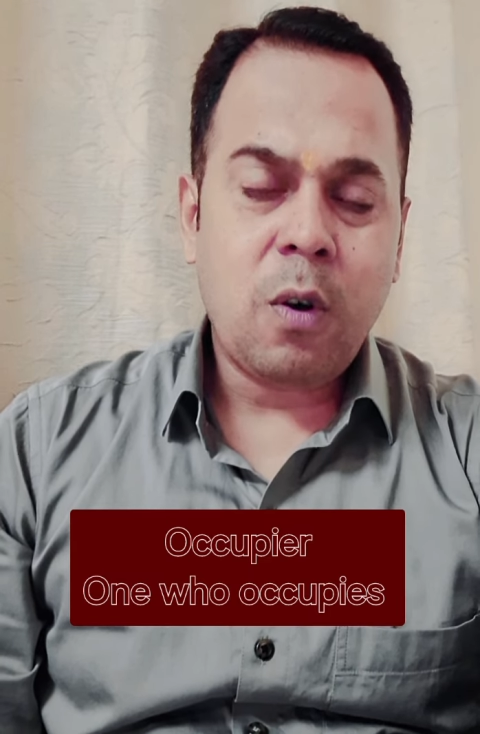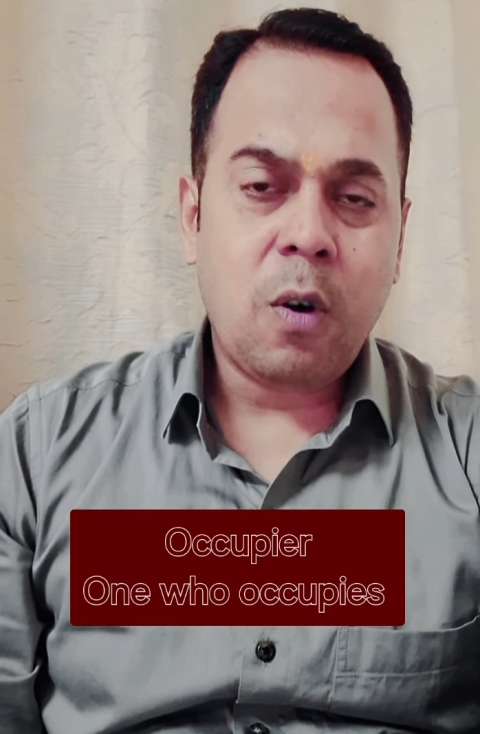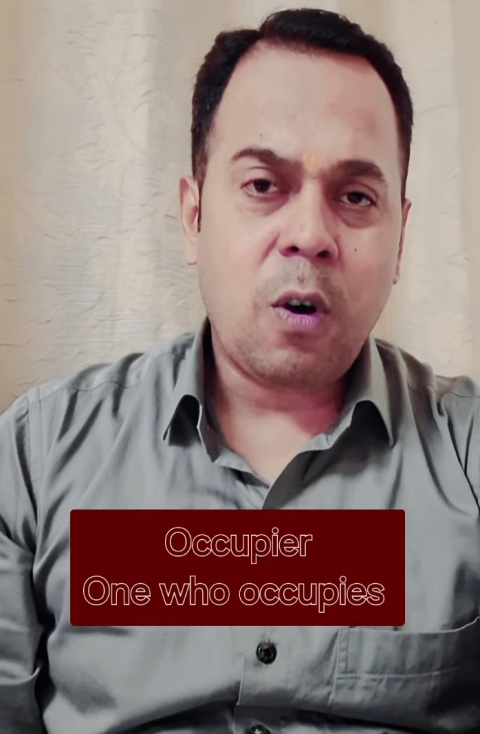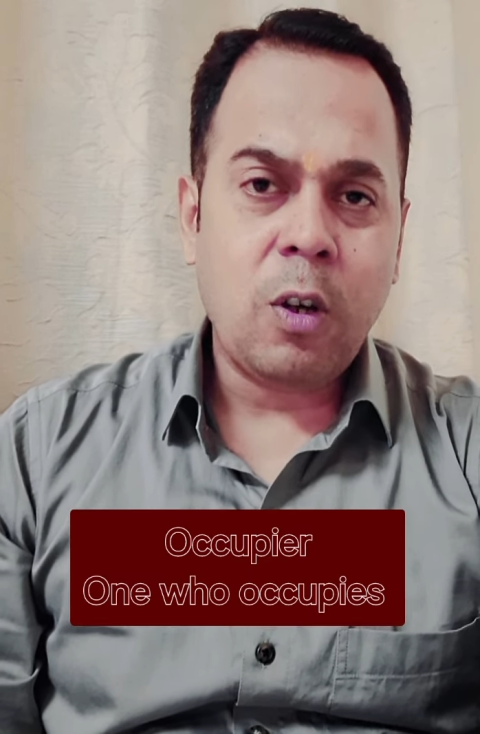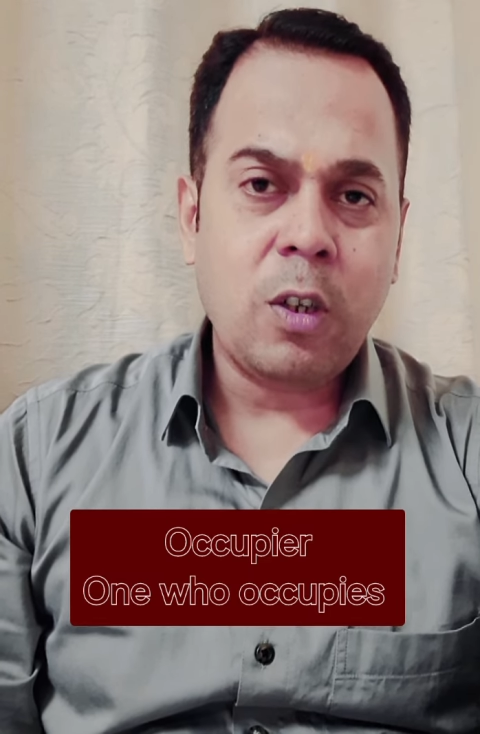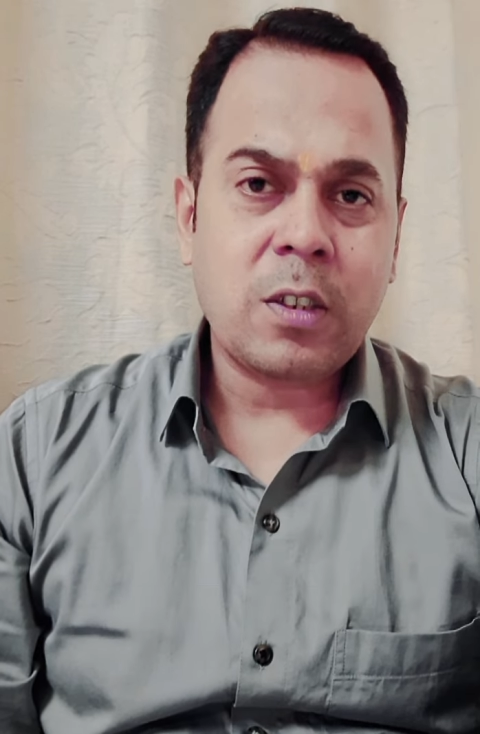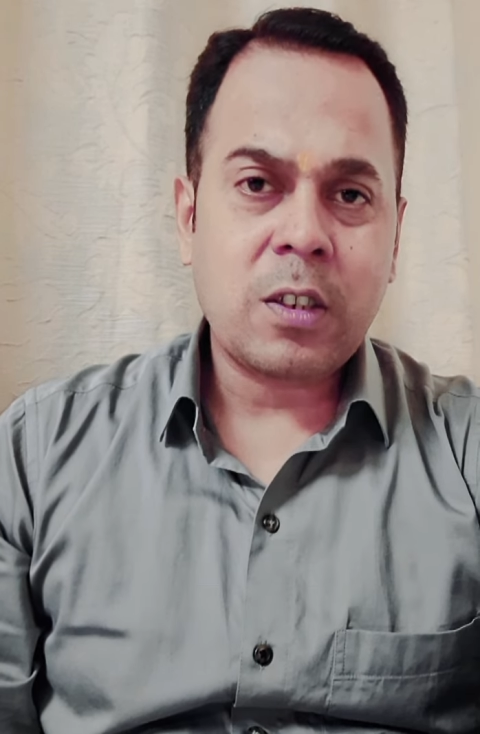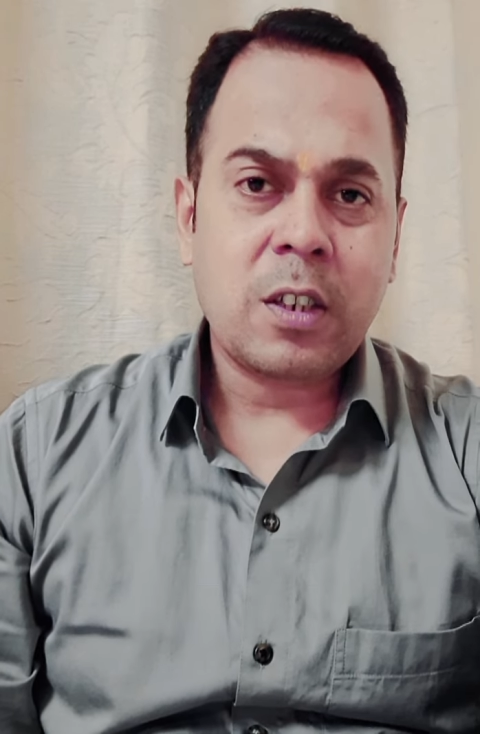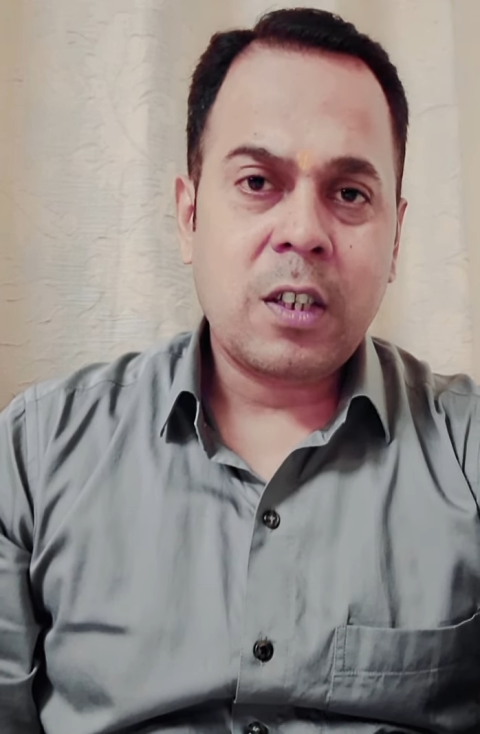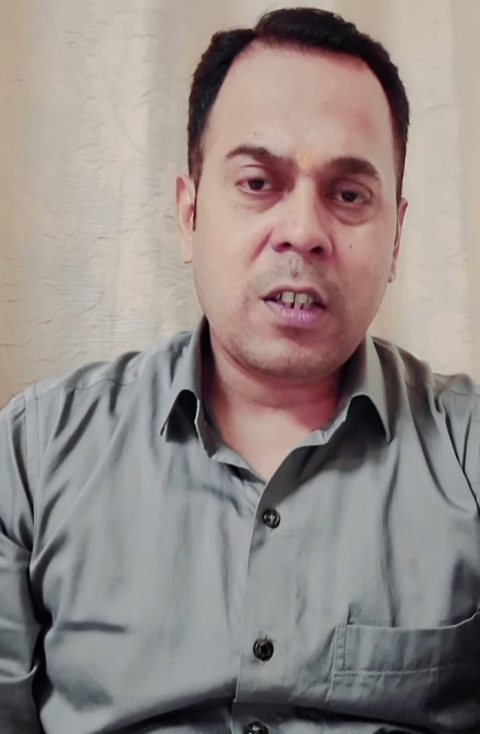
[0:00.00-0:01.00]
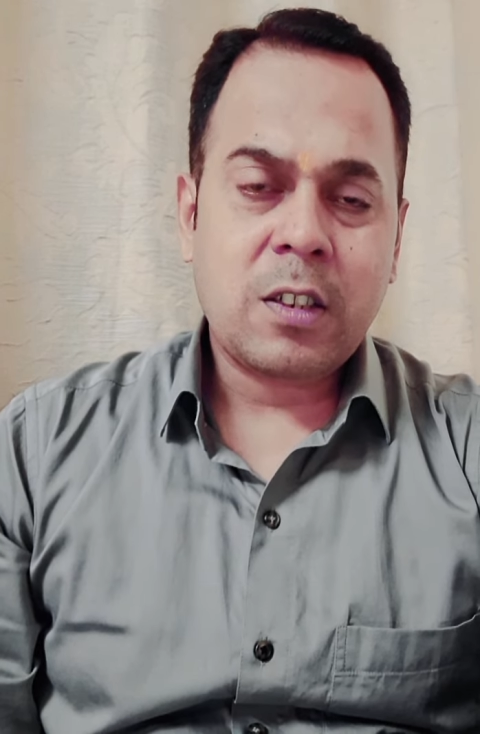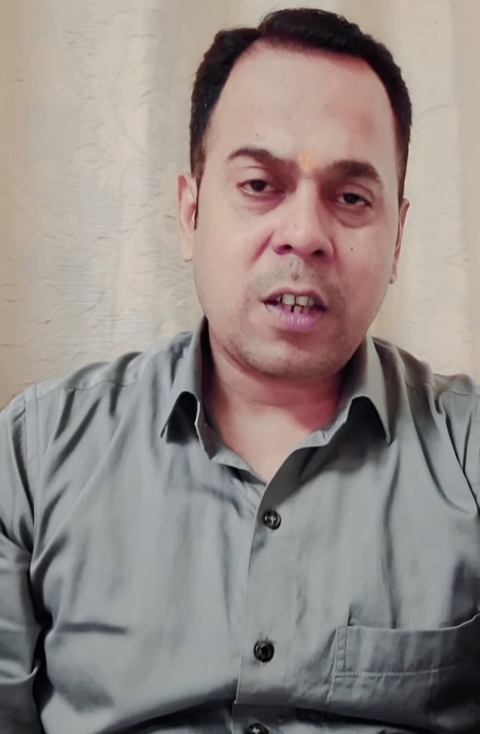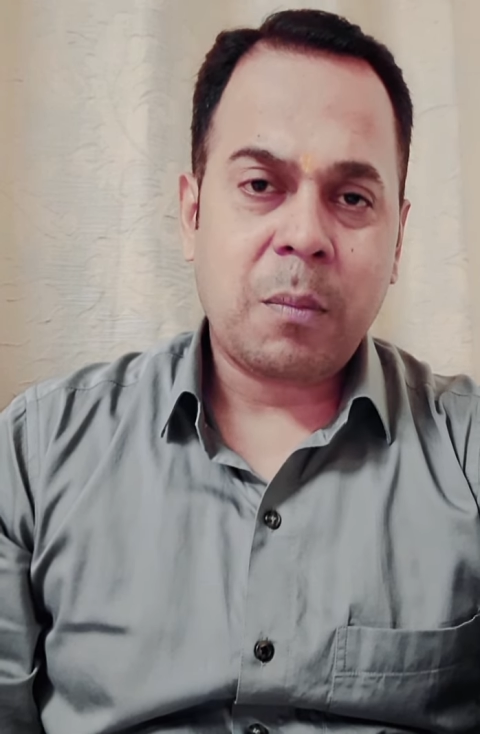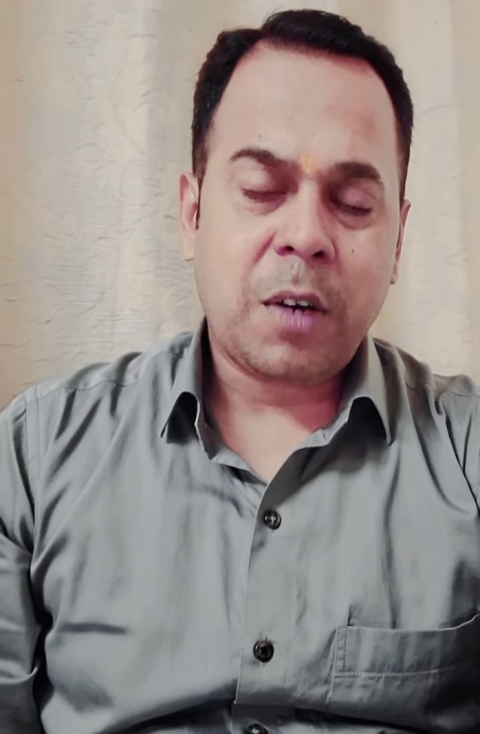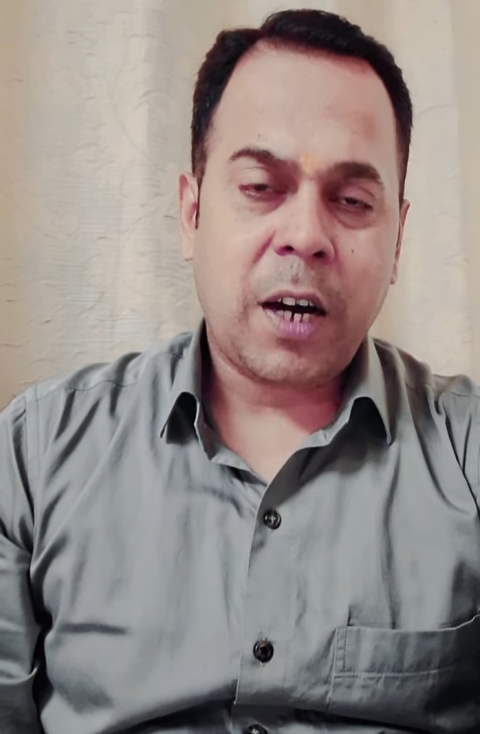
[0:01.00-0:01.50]
holds
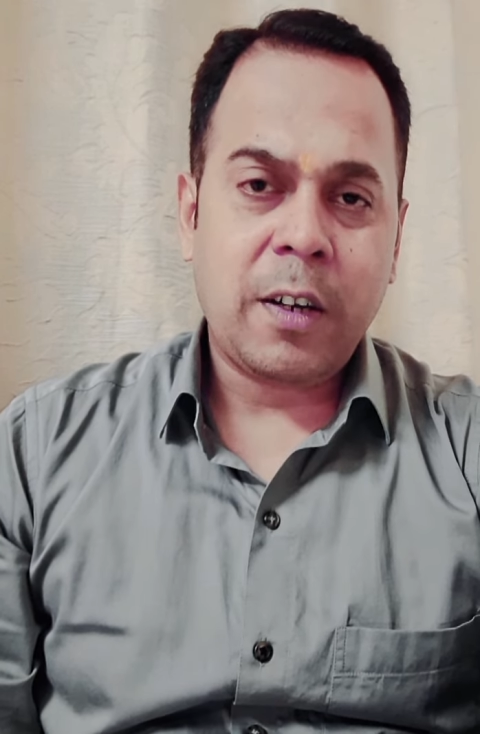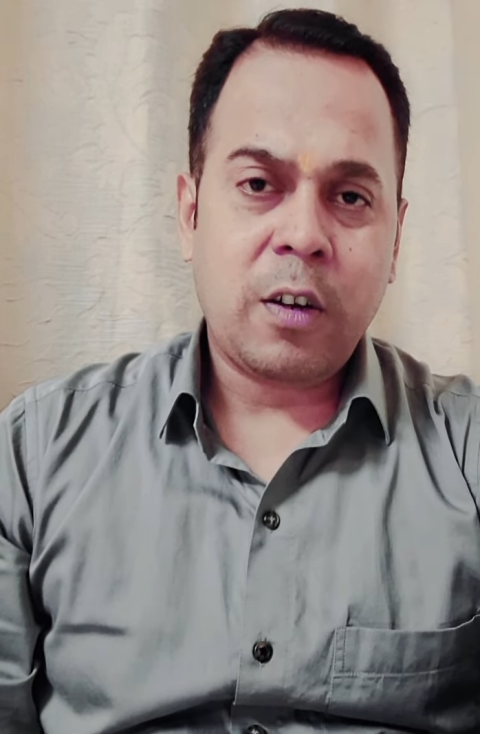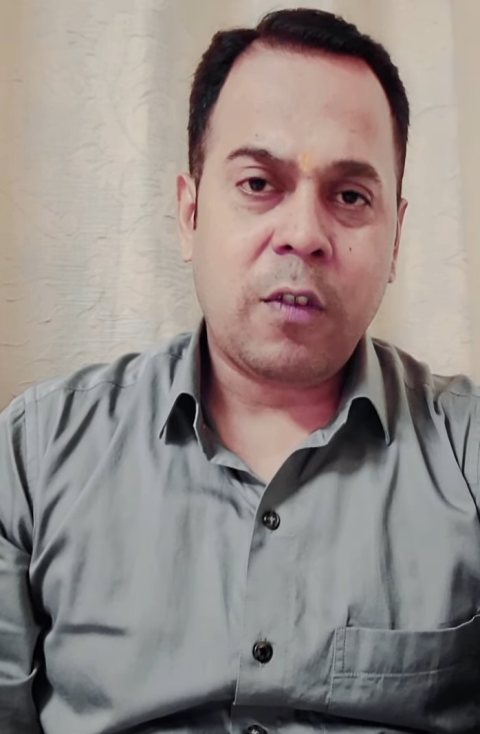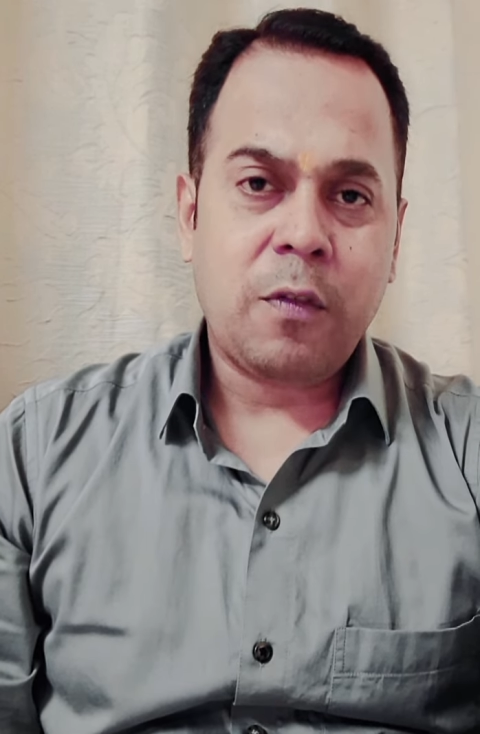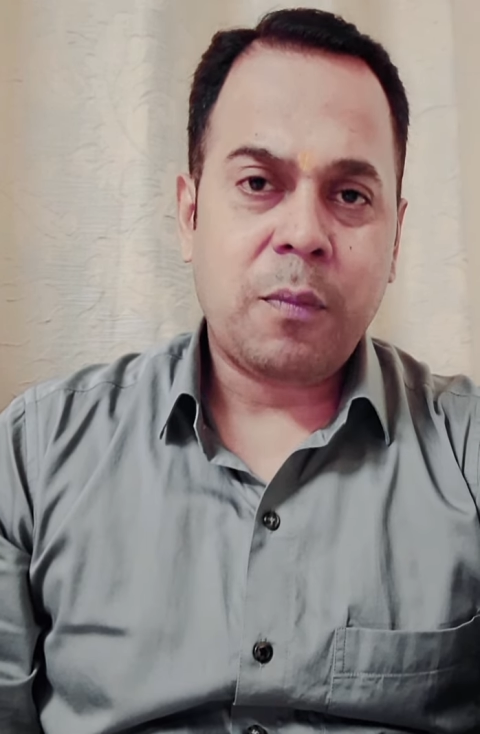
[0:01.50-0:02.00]
some kind of